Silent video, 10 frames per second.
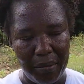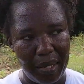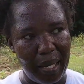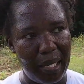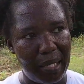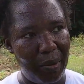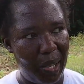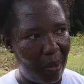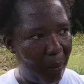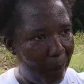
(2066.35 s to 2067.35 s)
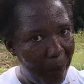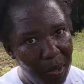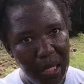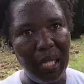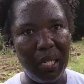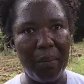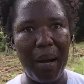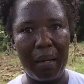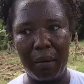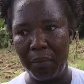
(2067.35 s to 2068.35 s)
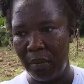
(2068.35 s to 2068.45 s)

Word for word: Because we're gonna put in it back.